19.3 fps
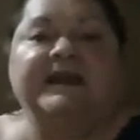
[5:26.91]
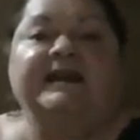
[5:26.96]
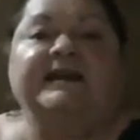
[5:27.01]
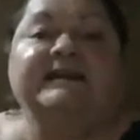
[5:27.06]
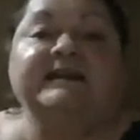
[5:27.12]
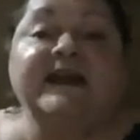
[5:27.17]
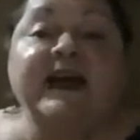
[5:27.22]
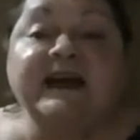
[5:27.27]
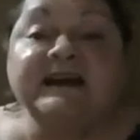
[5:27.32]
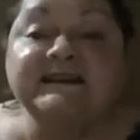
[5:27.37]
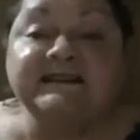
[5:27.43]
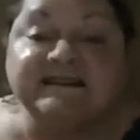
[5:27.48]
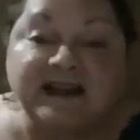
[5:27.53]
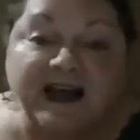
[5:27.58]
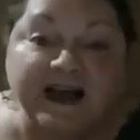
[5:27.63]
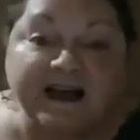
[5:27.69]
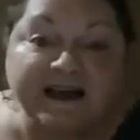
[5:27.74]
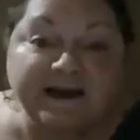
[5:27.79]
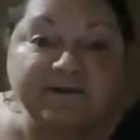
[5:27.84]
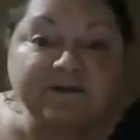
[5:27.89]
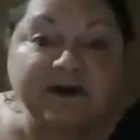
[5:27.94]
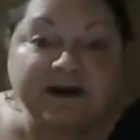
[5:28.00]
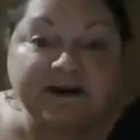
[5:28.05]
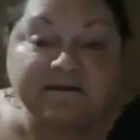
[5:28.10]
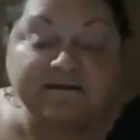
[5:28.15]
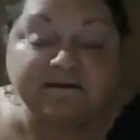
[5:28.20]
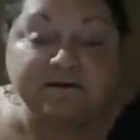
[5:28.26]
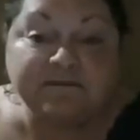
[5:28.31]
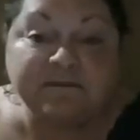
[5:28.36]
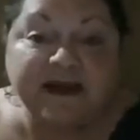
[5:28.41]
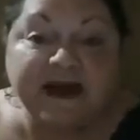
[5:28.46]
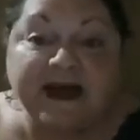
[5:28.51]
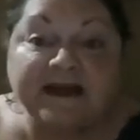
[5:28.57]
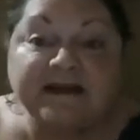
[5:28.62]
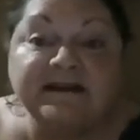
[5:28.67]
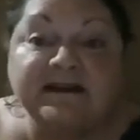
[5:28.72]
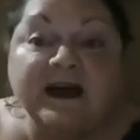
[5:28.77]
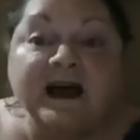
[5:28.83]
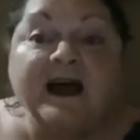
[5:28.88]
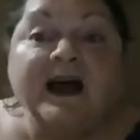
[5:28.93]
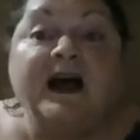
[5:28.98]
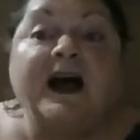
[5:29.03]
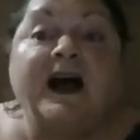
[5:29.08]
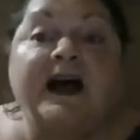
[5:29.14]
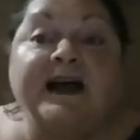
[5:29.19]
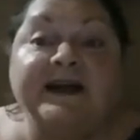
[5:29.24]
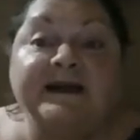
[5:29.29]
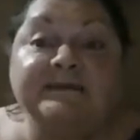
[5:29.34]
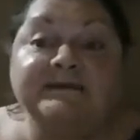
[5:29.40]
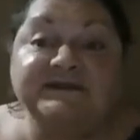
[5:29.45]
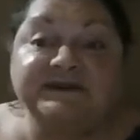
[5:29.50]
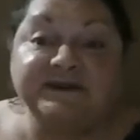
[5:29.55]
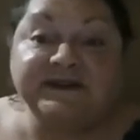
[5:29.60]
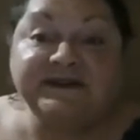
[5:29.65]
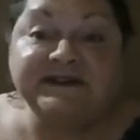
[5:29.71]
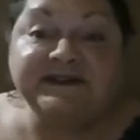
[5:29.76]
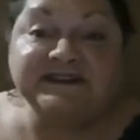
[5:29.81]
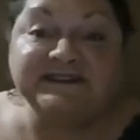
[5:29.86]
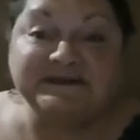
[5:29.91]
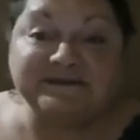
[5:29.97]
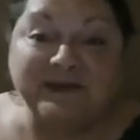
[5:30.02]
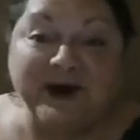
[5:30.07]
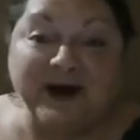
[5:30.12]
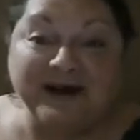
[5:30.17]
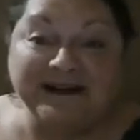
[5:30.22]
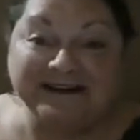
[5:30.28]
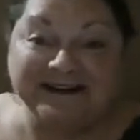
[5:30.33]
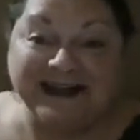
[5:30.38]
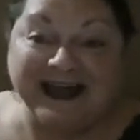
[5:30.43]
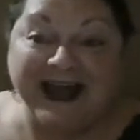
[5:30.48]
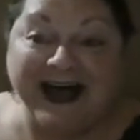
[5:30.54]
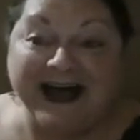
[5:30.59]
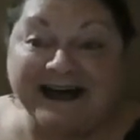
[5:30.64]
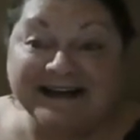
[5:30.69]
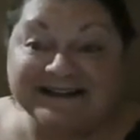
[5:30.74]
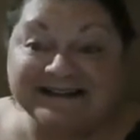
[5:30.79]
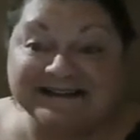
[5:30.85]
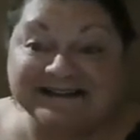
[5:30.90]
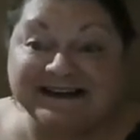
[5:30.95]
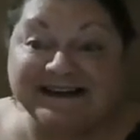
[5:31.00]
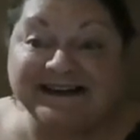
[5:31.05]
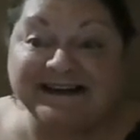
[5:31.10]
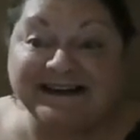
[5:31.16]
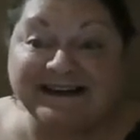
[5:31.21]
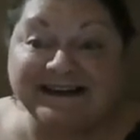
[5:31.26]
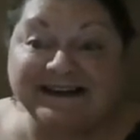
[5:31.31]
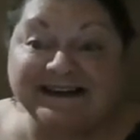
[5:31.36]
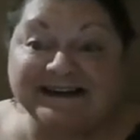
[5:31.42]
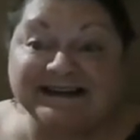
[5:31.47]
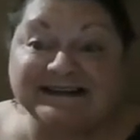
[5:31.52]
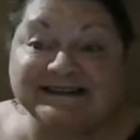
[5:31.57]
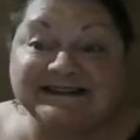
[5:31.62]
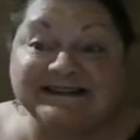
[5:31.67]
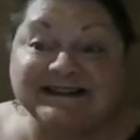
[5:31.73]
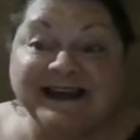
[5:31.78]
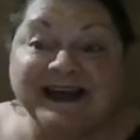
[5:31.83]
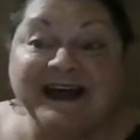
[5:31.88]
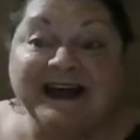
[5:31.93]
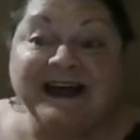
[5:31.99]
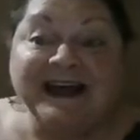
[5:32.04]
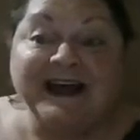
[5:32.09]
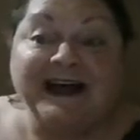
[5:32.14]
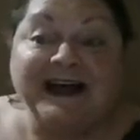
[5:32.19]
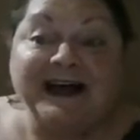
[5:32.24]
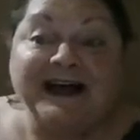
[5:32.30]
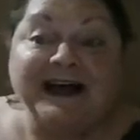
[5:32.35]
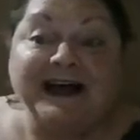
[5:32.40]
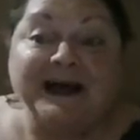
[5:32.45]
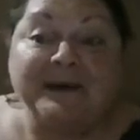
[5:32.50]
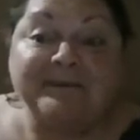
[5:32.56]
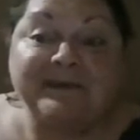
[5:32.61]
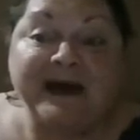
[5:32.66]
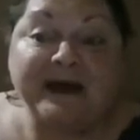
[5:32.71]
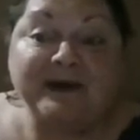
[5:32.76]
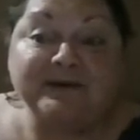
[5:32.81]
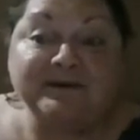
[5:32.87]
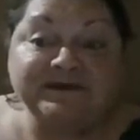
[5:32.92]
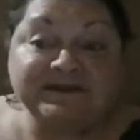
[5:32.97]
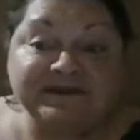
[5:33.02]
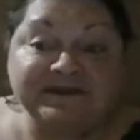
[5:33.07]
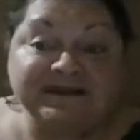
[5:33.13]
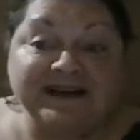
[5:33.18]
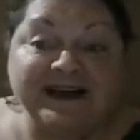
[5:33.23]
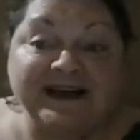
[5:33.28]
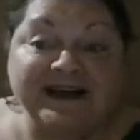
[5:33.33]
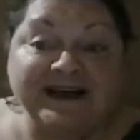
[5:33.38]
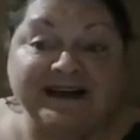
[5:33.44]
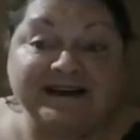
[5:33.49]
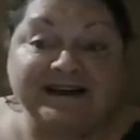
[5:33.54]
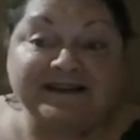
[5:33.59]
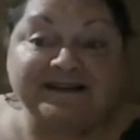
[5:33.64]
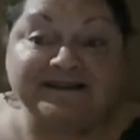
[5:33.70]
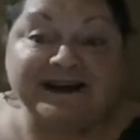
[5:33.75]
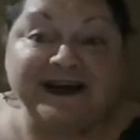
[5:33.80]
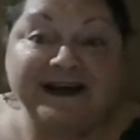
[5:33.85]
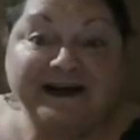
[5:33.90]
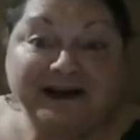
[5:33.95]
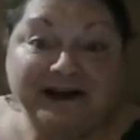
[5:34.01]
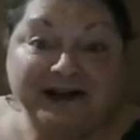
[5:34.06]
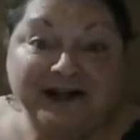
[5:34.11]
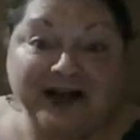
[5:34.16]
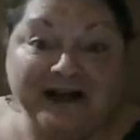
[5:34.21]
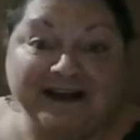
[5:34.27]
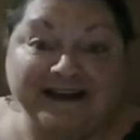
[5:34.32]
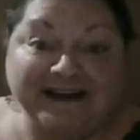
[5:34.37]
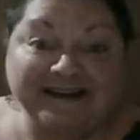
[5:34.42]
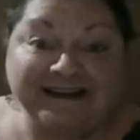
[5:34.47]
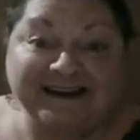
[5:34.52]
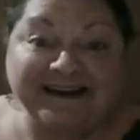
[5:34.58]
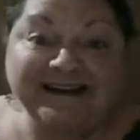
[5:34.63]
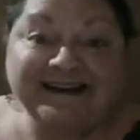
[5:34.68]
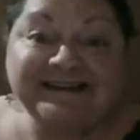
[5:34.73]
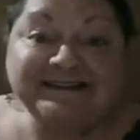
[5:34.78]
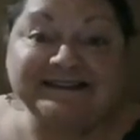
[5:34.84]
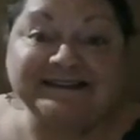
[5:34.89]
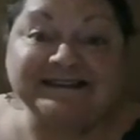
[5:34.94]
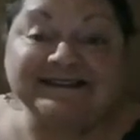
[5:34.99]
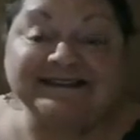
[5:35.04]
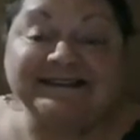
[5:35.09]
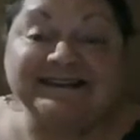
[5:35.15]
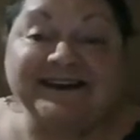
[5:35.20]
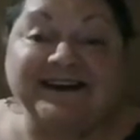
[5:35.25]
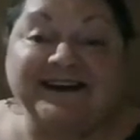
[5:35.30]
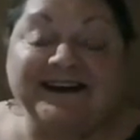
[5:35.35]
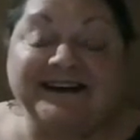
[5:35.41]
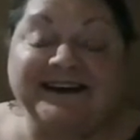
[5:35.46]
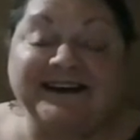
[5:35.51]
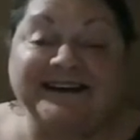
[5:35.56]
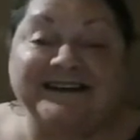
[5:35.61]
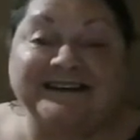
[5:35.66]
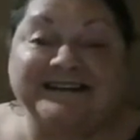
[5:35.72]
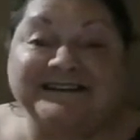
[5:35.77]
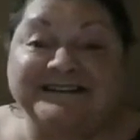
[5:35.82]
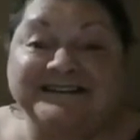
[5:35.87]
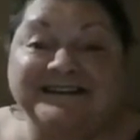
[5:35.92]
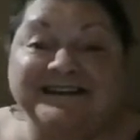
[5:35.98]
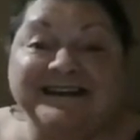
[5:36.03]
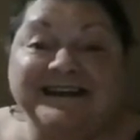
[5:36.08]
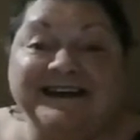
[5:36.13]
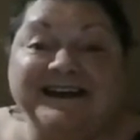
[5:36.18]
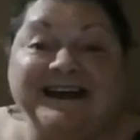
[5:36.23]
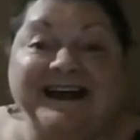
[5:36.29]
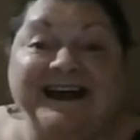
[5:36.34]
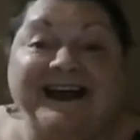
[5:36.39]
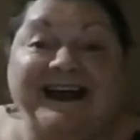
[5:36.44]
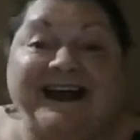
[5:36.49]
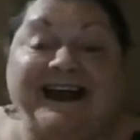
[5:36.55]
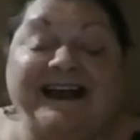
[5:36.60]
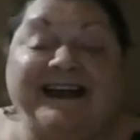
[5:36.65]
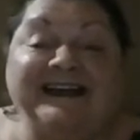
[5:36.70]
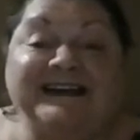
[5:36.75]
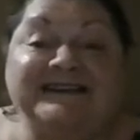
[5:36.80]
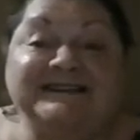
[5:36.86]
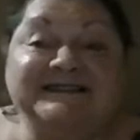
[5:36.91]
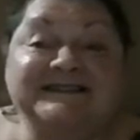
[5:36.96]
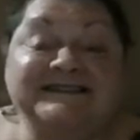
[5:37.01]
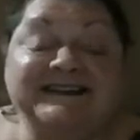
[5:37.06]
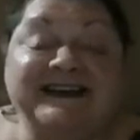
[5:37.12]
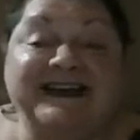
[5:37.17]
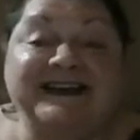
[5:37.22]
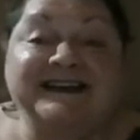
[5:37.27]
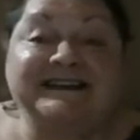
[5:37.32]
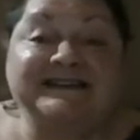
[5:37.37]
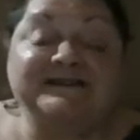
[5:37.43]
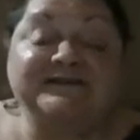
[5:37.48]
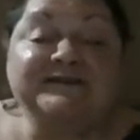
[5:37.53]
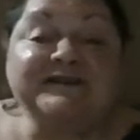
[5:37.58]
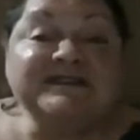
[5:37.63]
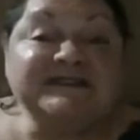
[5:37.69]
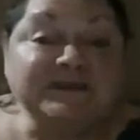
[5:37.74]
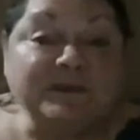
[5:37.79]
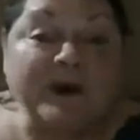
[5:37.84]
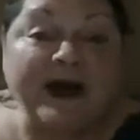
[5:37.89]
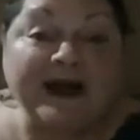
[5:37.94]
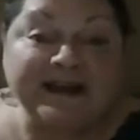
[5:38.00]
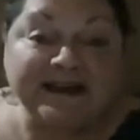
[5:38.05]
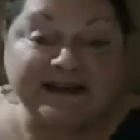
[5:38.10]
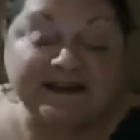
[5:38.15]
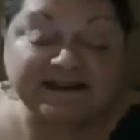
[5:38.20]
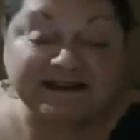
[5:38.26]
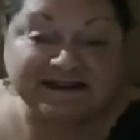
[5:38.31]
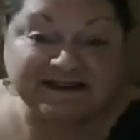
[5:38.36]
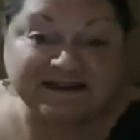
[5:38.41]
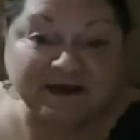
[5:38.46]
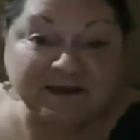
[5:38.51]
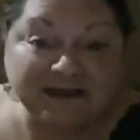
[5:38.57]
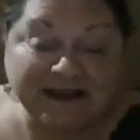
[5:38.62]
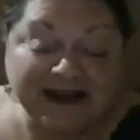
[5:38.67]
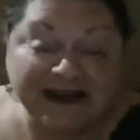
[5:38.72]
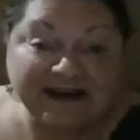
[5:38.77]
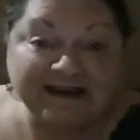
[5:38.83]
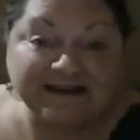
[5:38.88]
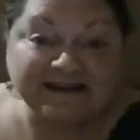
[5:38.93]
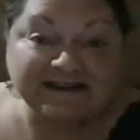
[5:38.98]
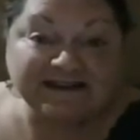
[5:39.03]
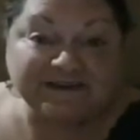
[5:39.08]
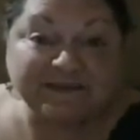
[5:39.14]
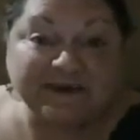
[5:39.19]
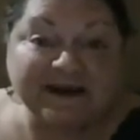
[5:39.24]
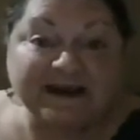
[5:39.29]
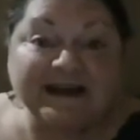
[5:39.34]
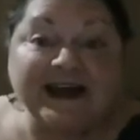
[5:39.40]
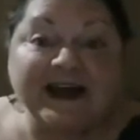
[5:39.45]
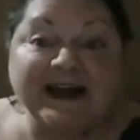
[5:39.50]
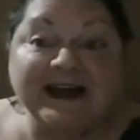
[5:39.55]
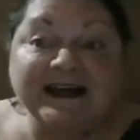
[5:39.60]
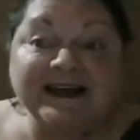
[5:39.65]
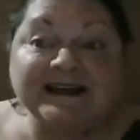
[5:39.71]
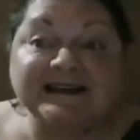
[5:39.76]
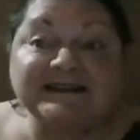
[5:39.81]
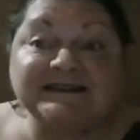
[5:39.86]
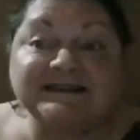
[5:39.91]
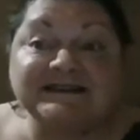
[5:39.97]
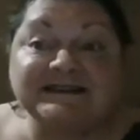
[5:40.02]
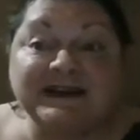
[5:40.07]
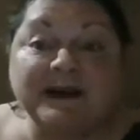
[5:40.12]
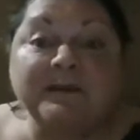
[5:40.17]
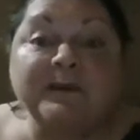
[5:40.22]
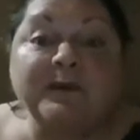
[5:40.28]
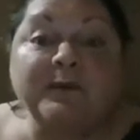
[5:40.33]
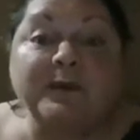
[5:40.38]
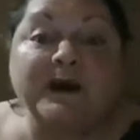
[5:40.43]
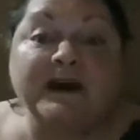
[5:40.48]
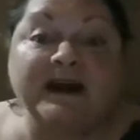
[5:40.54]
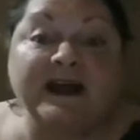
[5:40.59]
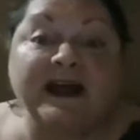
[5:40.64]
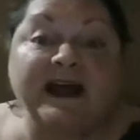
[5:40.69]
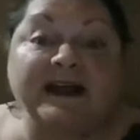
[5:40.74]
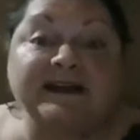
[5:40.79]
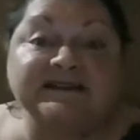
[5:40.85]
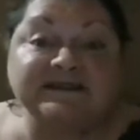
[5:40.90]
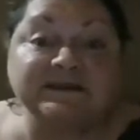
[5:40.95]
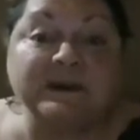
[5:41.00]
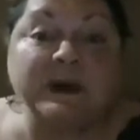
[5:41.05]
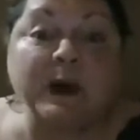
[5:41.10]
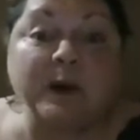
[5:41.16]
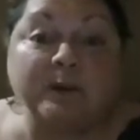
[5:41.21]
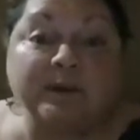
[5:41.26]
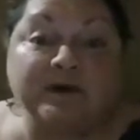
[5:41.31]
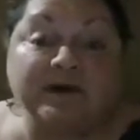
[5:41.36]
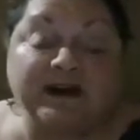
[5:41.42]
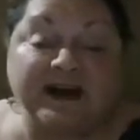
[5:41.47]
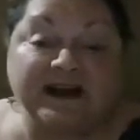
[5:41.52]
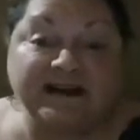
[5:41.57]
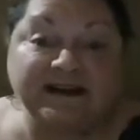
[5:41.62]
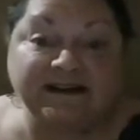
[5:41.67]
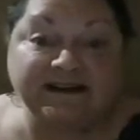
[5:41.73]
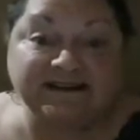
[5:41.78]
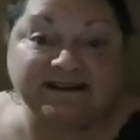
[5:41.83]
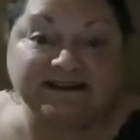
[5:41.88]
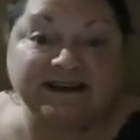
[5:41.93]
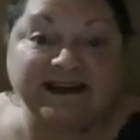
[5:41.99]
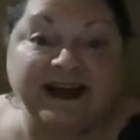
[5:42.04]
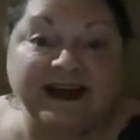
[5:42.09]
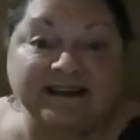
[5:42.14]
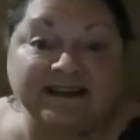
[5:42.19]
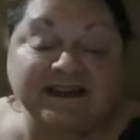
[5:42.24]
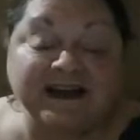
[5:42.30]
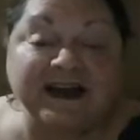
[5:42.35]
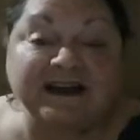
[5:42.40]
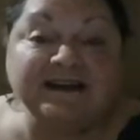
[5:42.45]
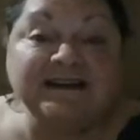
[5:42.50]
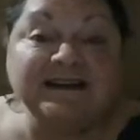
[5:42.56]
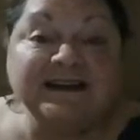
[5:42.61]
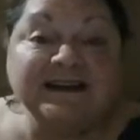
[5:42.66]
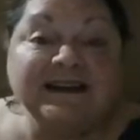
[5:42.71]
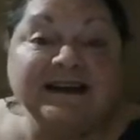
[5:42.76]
yes, I am ready for bed. I am doing this podcast. It is about 9 o'clock at night. And the reason why it's so late is because, number one, I had some homework I needed to get done